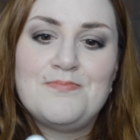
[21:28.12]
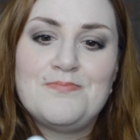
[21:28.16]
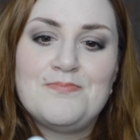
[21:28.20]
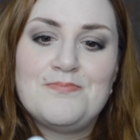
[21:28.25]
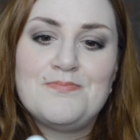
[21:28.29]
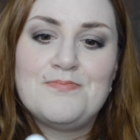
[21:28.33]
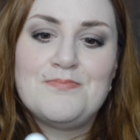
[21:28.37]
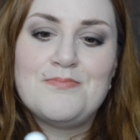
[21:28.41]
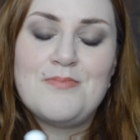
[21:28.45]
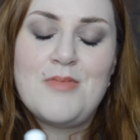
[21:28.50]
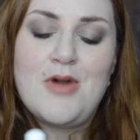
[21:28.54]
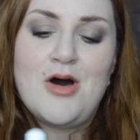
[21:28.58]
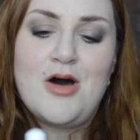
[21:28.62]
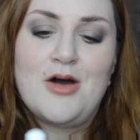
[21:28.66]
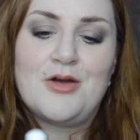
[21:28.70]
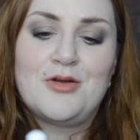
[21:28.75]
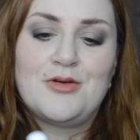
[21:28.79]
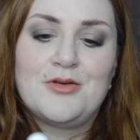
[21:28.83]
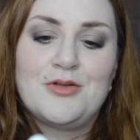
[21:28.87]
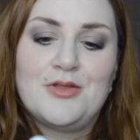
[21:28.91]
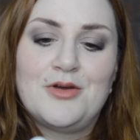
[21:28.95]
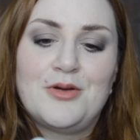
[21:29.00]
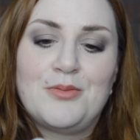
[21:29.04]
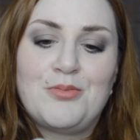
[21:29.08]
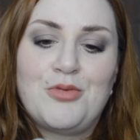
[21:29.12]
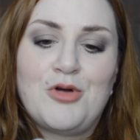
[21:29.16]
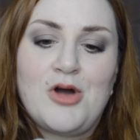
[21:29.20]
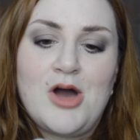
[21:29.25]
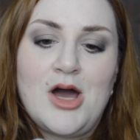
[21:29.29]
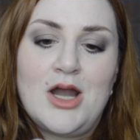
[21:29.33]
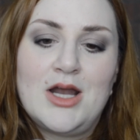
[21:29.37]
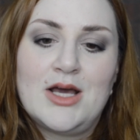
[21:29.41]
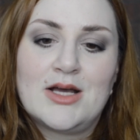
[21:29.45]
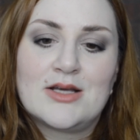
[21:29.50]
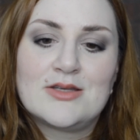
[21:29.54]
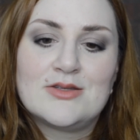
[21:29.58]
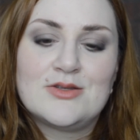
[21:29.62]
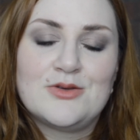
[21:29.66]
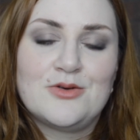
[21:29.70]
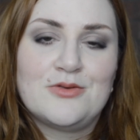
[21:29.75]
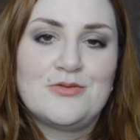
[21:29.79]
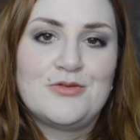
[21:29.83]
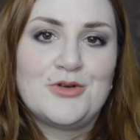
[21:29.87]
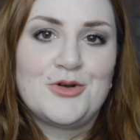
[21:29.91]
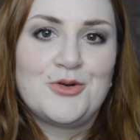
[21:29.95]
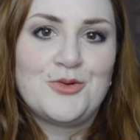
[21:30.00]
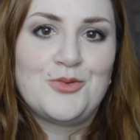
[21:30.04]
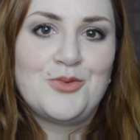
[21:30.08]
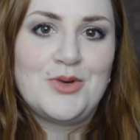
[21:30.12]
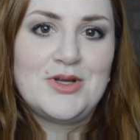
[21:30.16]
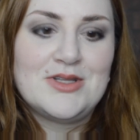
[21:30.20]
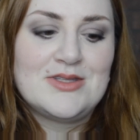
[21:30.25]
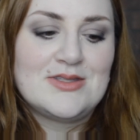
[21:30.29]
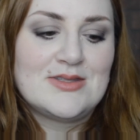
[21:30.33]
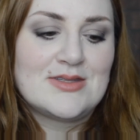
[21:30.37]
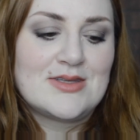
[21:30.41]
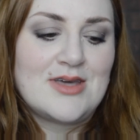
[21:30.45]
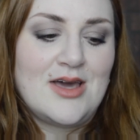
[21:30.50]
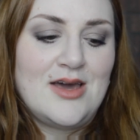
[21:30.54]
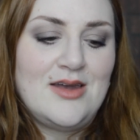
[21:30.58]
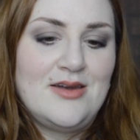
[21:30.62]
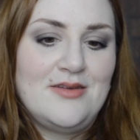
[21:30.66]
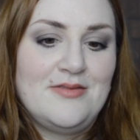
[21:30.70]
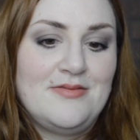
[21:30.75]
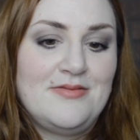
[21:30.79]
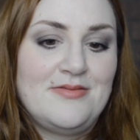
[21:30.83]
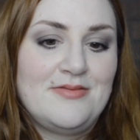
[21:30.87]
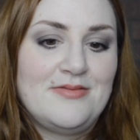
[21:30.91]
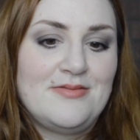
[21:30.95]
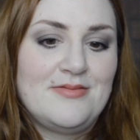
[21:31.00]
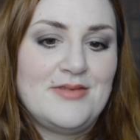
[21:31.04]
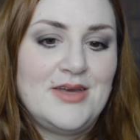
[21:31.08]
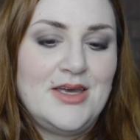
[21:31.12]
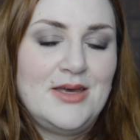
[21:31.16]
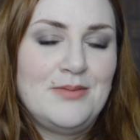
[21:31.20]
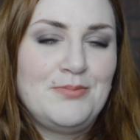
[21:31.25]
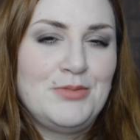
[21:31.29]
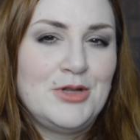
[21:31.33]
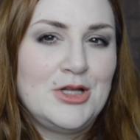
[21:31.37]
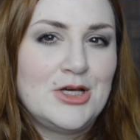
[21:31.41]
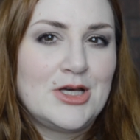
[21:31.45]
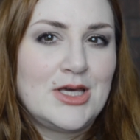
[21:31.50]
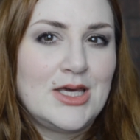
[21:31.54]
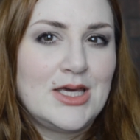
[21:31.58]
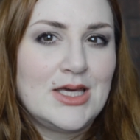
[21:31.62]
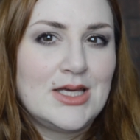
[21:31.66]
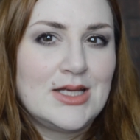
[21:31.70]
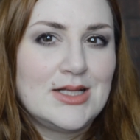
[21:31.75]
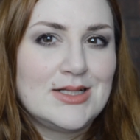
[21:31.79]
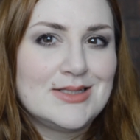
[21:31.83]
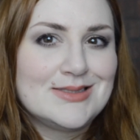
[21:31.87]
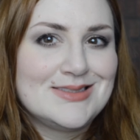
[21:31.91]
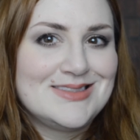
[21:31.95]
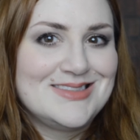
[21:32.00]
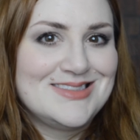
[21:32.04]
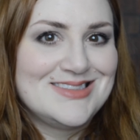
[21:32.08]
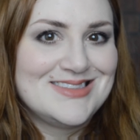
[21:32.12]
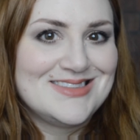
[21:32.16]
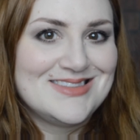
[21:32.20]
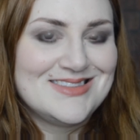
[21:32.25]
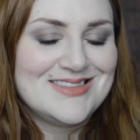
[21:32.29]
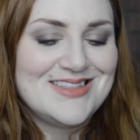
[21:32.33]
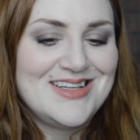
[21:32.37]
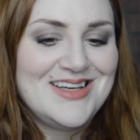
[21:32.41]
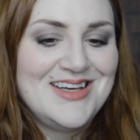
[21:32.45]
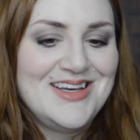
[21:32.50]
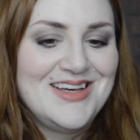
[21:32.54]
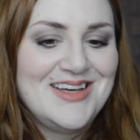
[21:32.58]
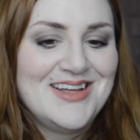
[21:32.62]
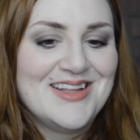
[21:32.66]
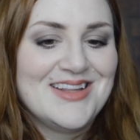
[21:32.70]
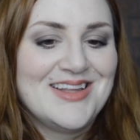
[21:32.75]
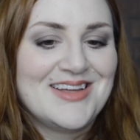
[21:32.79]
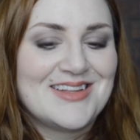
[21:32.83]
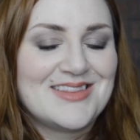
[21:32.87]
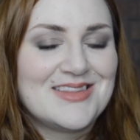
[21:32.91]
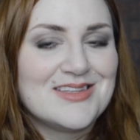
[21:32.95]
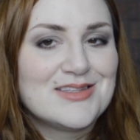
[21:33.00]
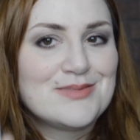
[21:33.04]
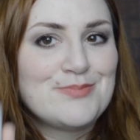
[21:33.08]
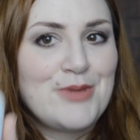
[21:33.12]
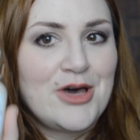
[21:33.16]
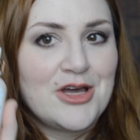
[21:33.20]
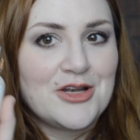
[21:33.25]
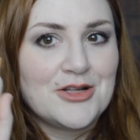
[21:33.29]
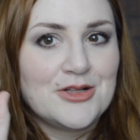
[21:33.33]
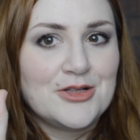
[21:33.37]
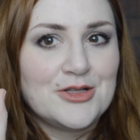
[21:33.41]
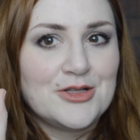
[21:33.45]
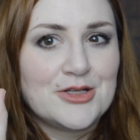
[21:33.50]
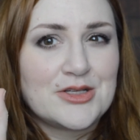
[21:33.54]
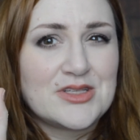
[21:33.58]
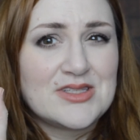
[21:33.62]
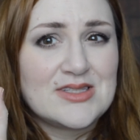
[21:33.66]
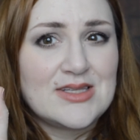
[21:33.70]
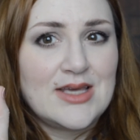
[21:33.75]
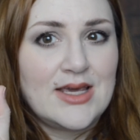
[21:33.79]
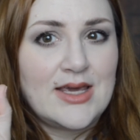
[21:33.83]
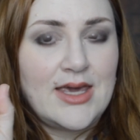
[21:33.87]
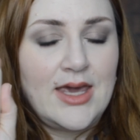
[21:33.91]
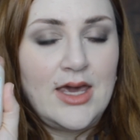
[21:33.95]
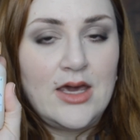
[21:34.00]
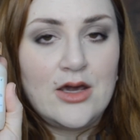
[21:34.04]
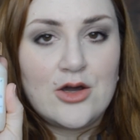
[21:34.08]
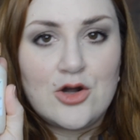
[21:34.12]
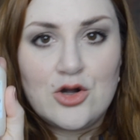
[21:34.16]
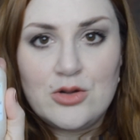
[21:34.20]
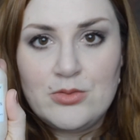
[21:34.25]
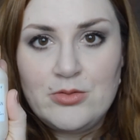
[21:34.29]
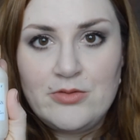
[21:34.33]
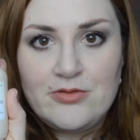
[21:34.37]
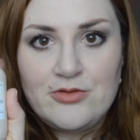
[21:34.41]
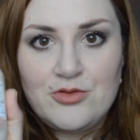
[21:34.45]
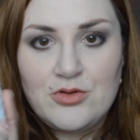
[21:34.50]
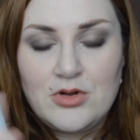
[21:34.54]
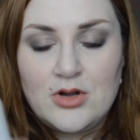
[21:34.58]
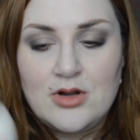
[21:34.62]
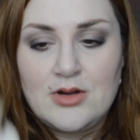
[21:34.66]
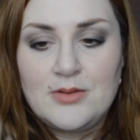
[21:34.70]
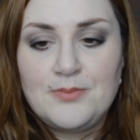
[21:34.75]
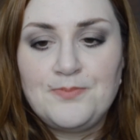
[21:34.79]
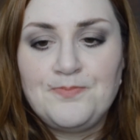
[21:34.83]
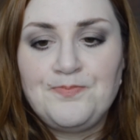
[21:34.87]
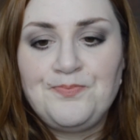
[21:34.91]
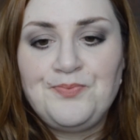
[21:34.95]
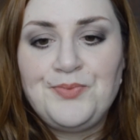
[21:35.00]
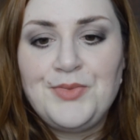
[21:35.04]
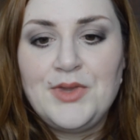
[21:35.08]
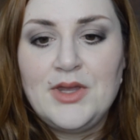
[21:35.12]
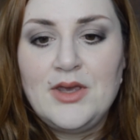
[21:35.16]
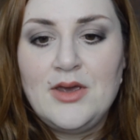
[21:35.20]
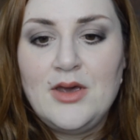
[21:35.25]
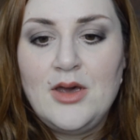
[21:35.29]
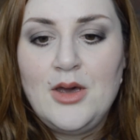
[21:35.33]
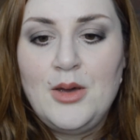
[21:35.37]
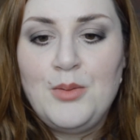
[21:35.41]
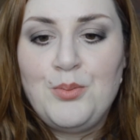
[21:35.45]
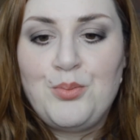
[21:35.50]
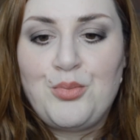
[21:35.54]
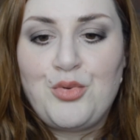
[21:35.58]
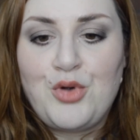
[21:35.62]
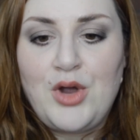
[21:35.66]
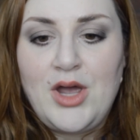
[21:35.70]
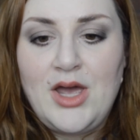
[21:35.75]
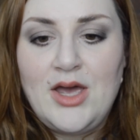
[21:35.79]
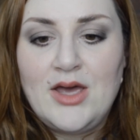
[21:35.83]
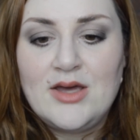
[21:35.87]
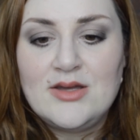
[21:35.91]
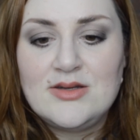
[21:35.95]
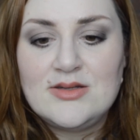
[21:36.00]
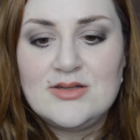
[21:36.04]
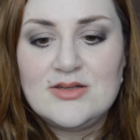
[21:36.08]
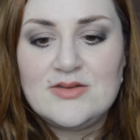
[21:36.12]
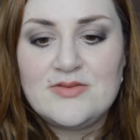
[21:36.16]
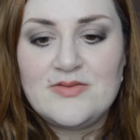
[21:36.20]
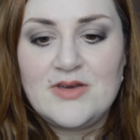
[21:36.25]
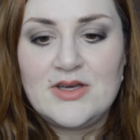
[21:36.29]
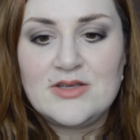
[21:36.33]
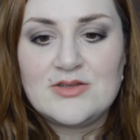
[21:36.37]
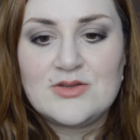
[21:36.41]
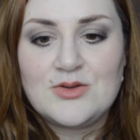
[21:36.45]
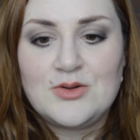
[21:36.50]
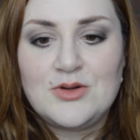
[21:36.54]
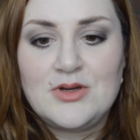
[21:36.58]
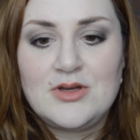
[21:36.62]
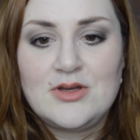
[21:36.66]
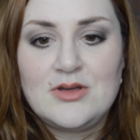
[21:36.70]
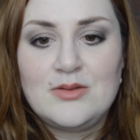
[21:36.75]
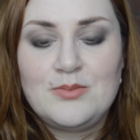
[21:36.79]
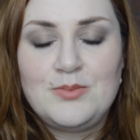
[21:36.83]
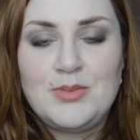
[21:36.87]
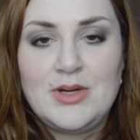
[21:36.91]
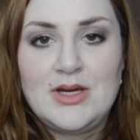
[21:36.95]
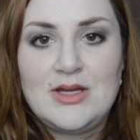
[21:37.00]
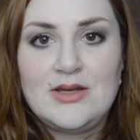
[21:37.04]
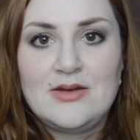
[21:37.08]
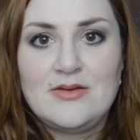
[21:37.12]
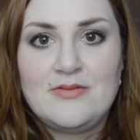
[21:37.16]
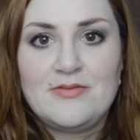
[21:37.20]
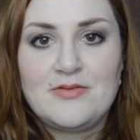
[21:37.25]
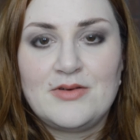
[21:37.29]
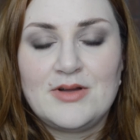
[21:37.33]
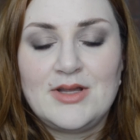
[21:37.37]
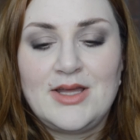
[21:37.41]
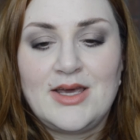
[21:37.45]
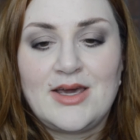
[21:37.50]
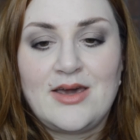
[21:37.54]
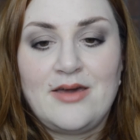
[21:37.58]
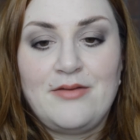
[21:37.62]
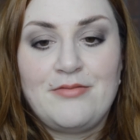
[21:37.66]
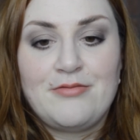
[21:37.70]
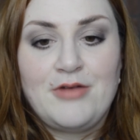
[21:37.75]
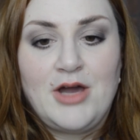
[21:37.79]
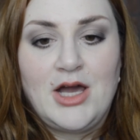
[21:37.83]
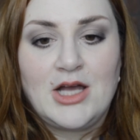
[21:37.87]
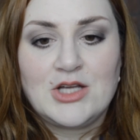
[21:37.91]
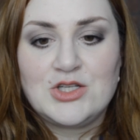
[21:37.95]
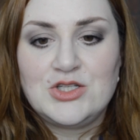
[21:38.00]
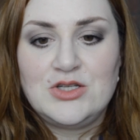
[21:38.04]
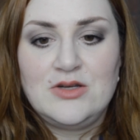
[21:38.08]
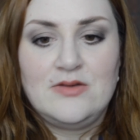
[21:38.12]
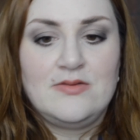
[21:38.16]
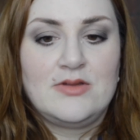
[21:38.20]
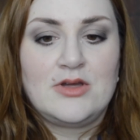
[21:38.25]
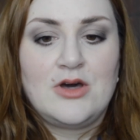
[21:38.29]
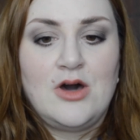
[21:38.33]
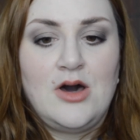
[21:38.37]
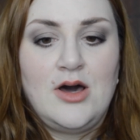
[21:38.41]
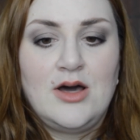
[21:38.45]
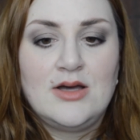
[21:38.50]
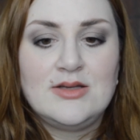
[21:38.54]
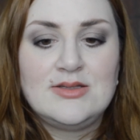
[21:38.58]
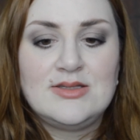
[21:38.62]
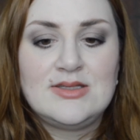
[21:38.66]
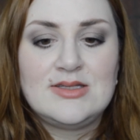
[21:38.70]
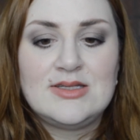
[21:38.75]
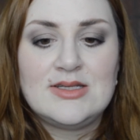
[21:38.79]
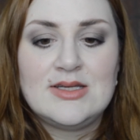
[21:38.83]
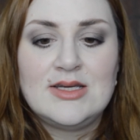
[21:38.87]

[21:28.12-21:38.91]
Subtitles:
model their products over what's kind of hip looking. Like this bottle looks like a Herbivore brand face oil, but for like a fraction of the cost.